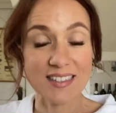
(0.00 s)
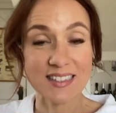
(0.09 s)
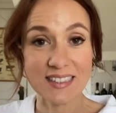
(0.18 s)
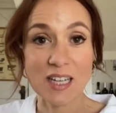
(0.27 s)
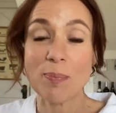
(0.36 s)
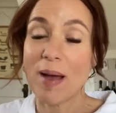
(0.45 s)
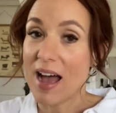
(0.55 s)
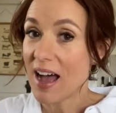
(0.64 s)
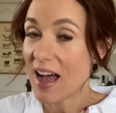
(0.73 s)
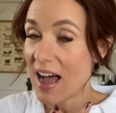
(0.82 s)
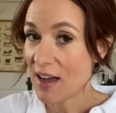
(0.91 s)
sleep
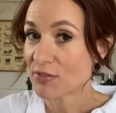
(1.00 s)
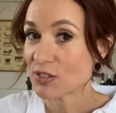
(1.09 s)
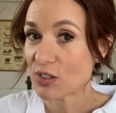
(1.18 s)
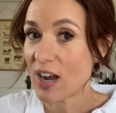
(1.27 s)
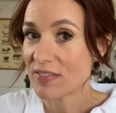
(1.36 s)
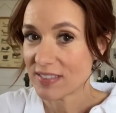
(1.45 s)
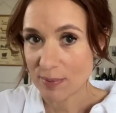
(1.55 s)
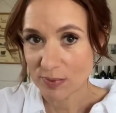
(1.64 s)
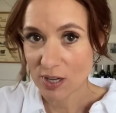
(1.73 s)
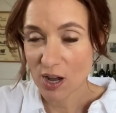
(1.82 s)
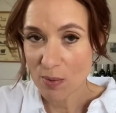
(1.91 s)
after I've
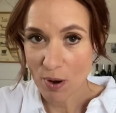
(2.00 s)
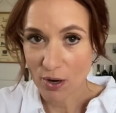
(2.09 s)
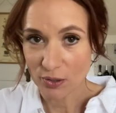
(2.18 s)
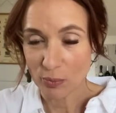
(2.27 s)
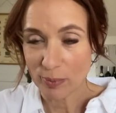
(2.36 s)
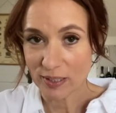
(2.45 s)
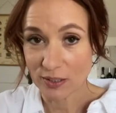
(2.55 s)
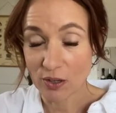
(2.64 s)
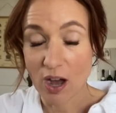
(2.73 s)
slept on a Marlow pillow.